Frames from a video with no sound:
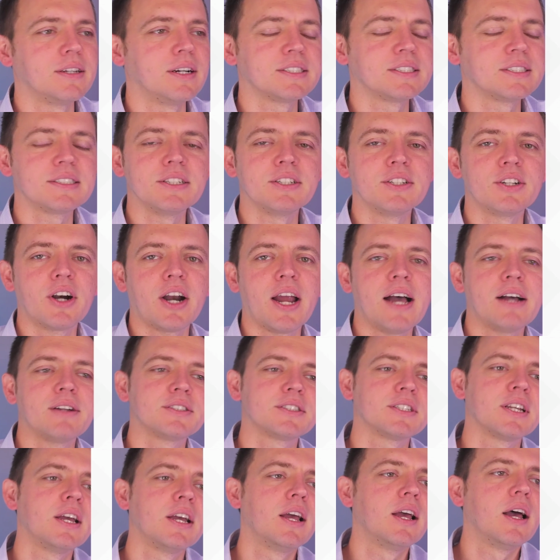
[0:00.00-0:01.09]
dust in your
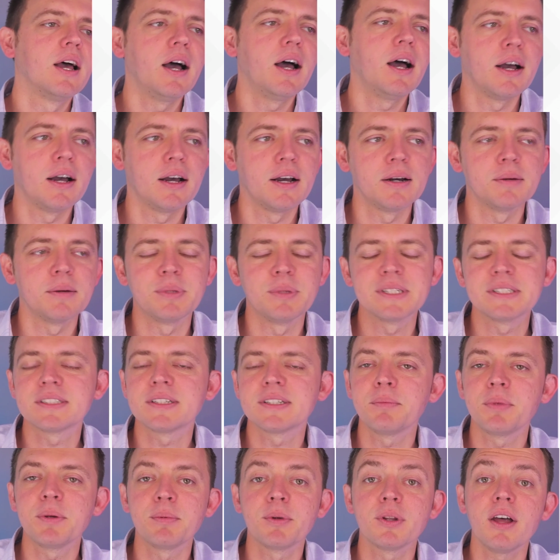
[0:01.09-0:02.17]
house, uh, but
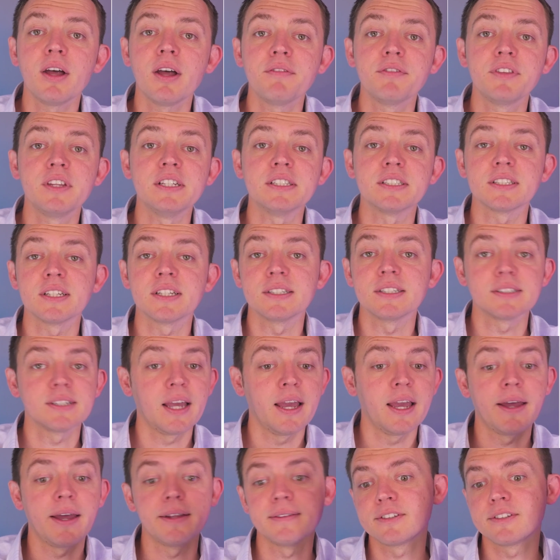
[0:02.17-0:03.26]
some people love these things.
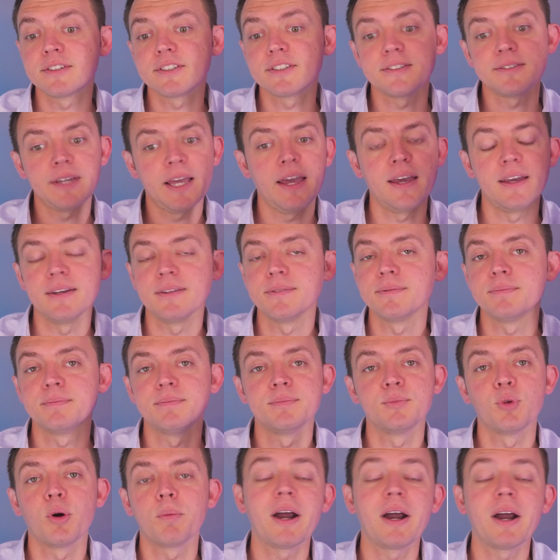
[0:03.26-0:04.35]
And hey,
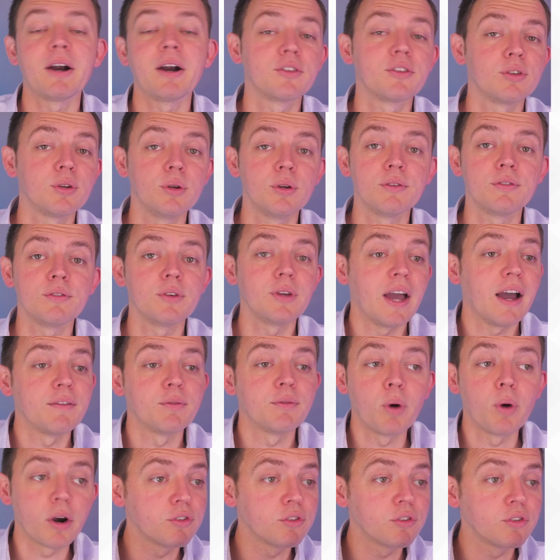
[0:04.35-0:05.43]
more power to you if you have
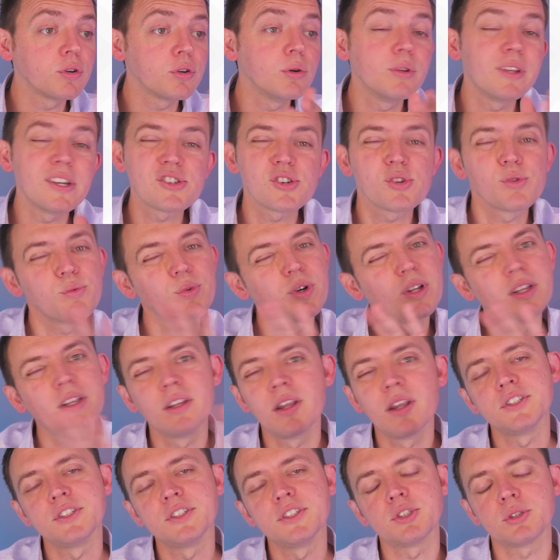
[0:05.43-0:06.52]
one or two that you really
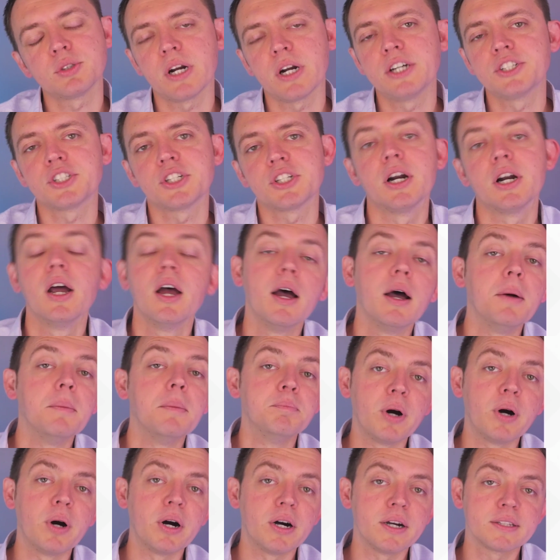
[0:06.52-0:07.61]
love and treasure.
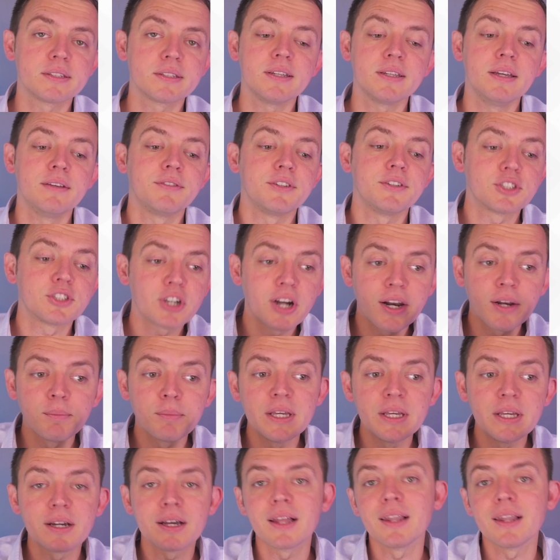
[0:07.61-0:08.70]
But if you're trying to
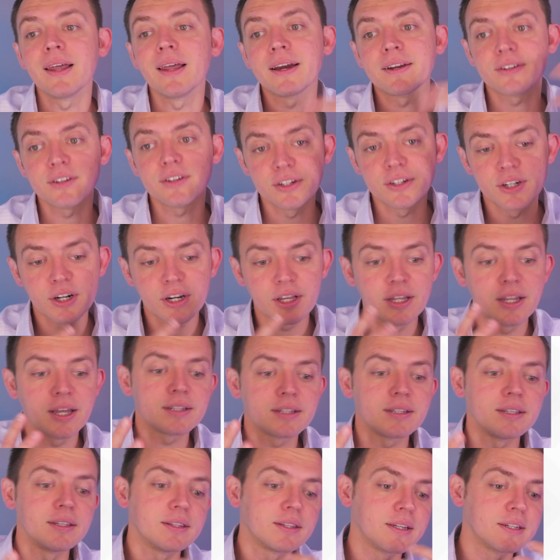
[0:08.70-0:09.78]
be a collector and you're
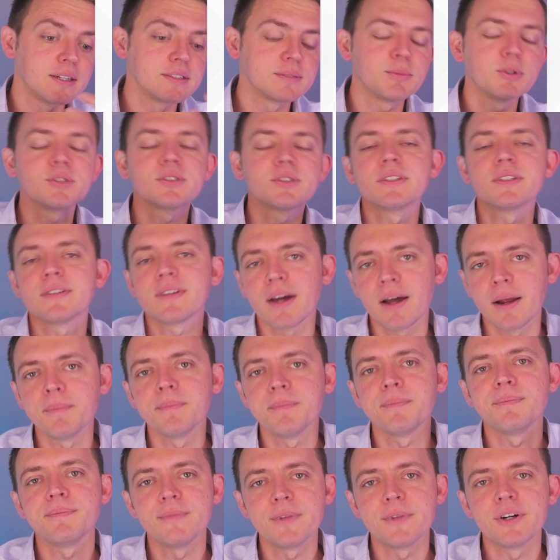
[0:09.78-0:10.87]
collecting things, most of the
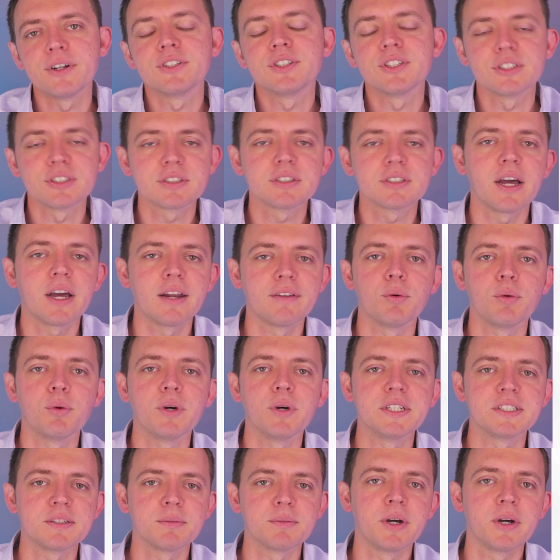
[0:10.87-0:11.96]
time they're just kind of a
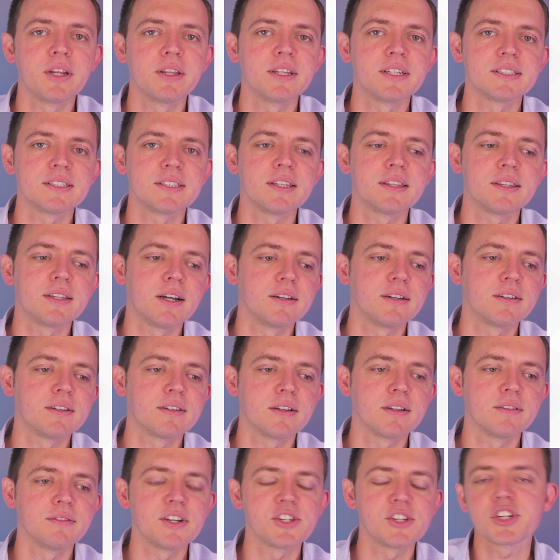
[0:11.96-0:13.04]
waste of money. They sit there
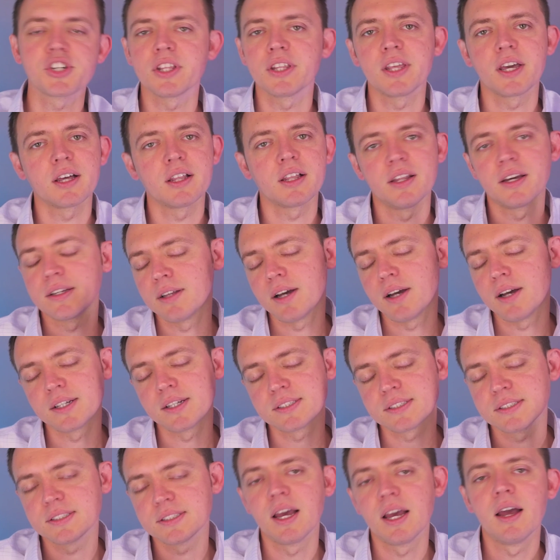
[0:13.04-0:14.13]
until eventually they collect
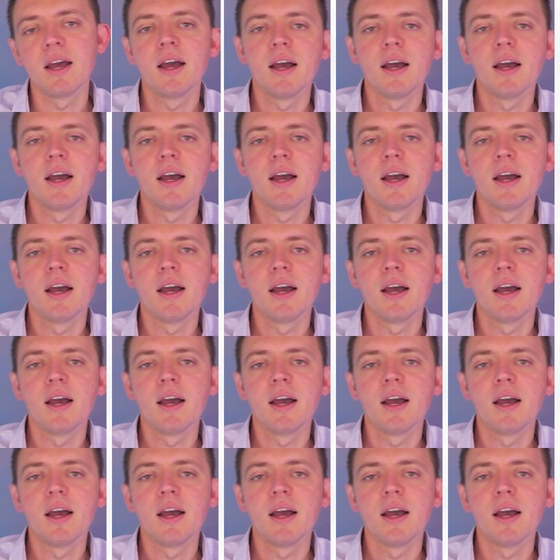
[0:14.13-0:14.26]
dust.